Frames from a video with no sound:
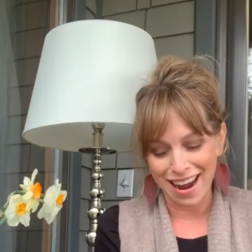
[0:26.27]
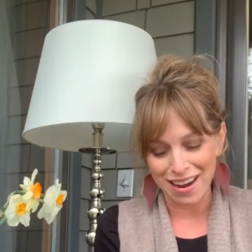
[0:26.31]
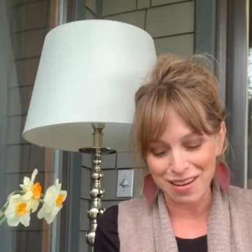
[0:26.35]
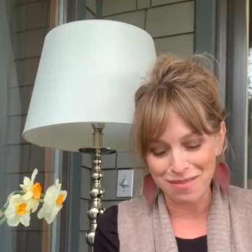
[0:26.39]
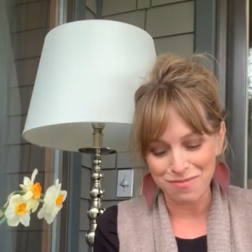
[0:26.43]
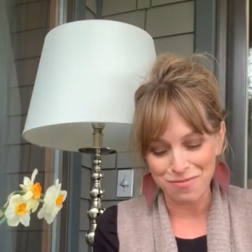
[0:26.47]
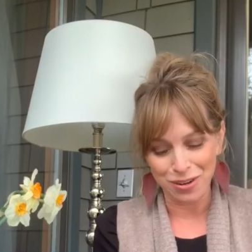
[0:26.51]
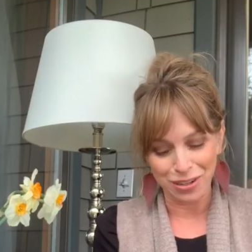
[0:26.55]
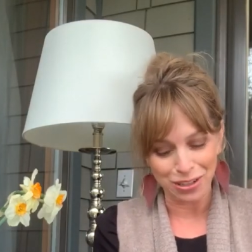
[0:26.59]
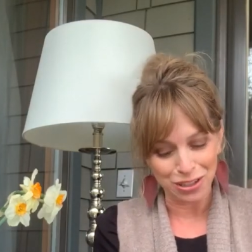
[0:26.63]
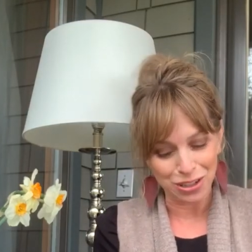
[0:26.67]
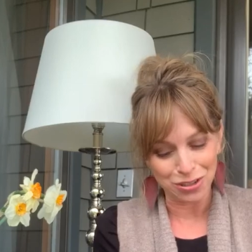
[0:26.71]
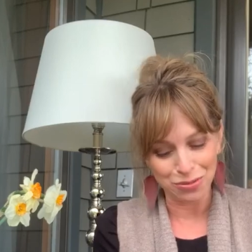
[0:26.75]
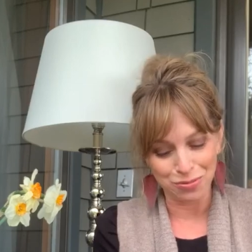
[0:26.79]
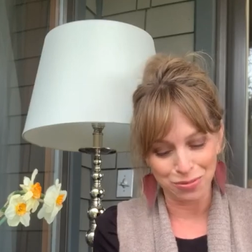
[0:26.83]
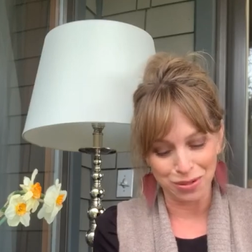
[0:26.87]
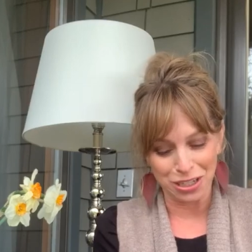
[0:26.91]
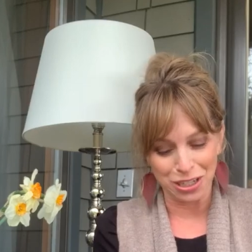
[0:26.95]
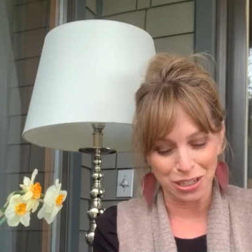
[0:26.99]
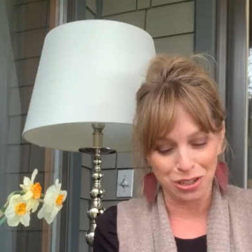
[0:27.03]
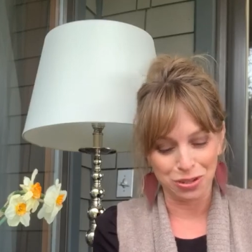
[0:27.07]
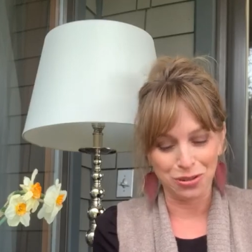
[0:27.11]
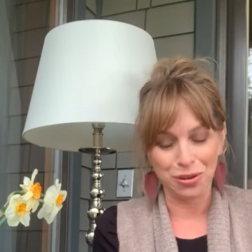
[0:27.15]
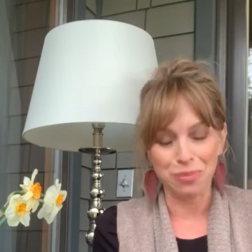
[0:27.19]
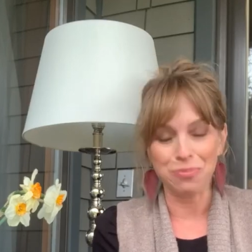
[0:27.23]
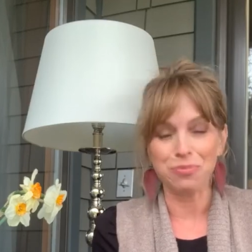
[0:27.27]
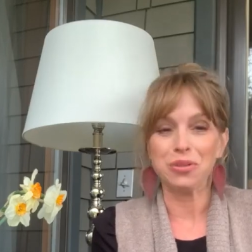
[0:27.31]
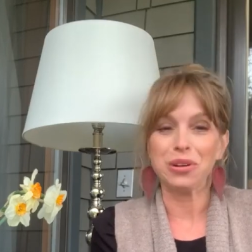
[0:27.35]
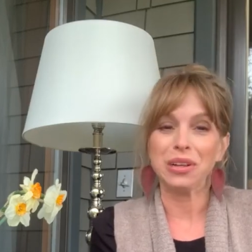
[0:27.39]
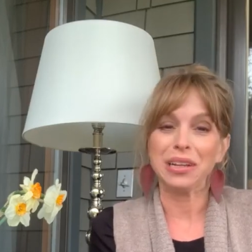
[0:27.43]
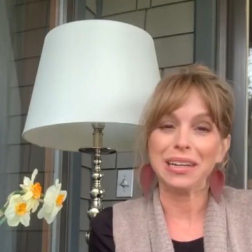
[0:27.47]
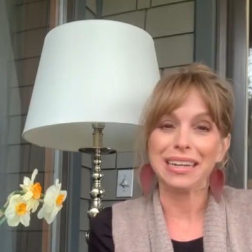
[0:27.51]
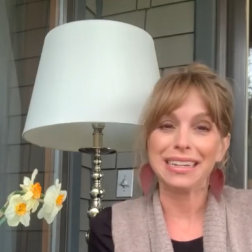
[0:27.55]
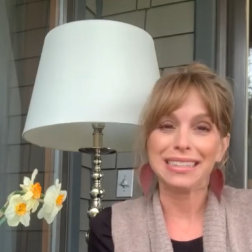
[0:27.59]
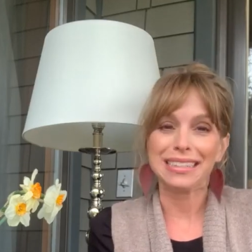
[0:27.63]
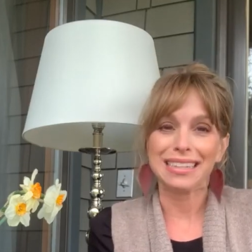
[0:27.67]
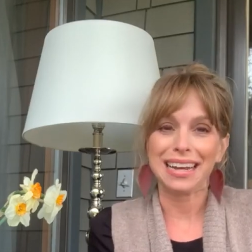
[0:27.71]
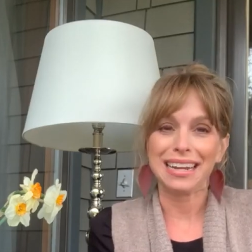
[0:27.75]
I want to read to you and I'm
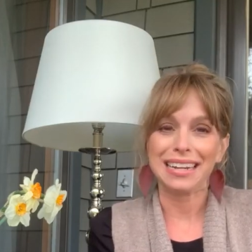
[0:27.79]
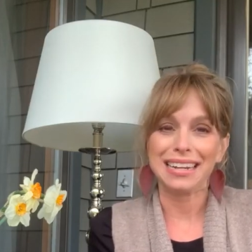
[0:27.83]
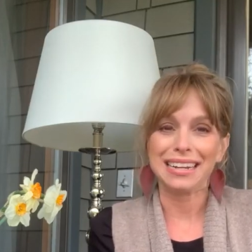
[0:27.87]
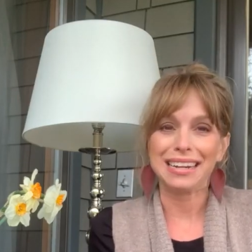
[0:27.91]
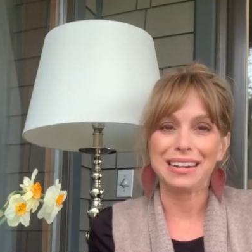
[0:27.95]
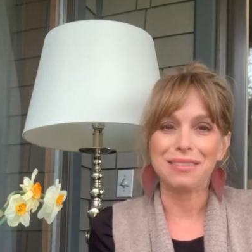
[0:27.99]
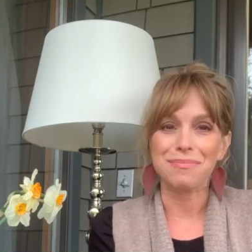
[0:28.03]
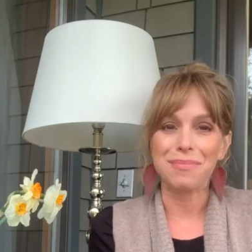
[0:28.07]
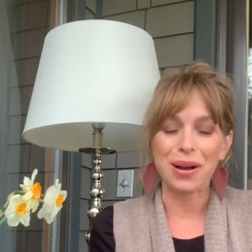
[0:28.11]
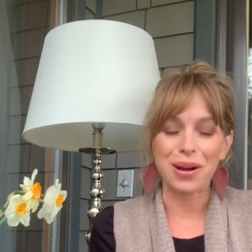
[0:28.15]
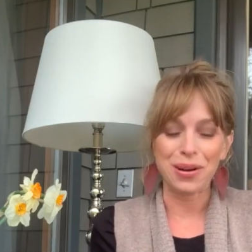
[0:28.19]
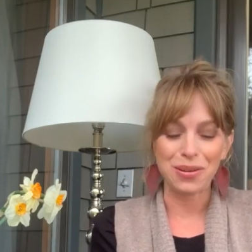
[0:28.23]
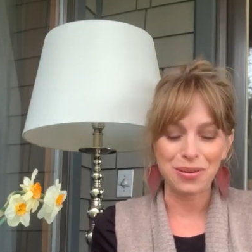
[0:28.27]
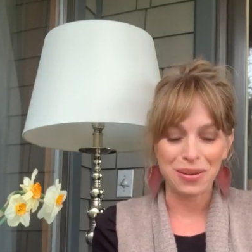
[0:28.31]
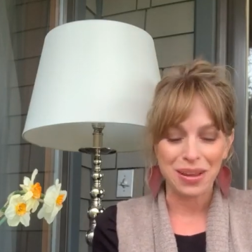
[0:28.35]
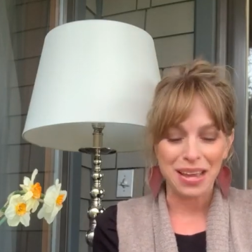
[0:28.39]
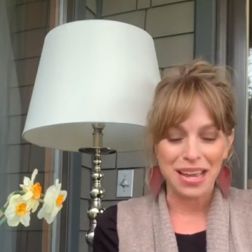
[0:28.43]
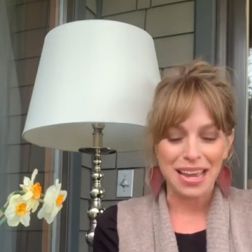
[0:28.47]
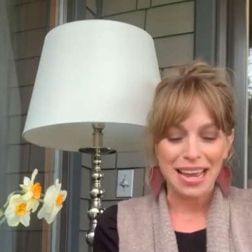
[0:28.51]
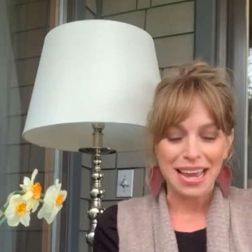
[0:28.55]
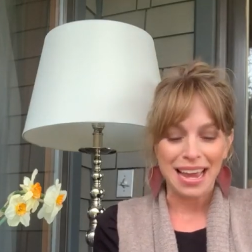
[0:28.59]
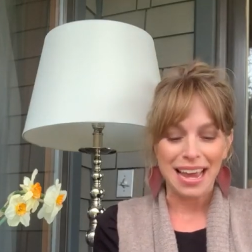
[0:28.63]
really excited about